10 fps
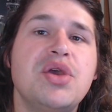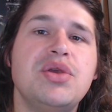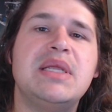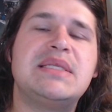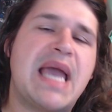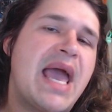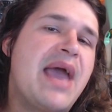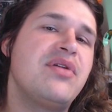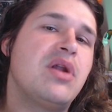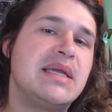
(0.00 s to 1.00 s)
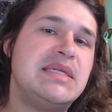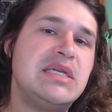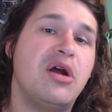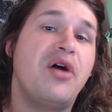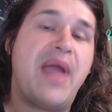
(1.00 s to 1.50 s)
You need to have an
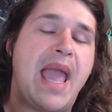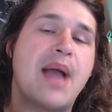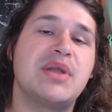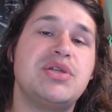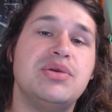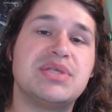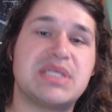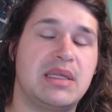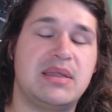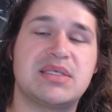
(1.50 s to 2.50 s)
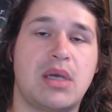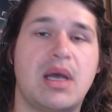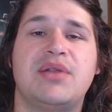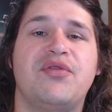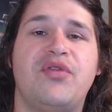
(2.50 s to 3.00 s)
idea of how much are you selling this
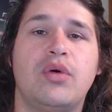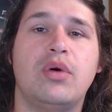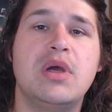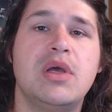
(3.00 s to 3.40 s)
item for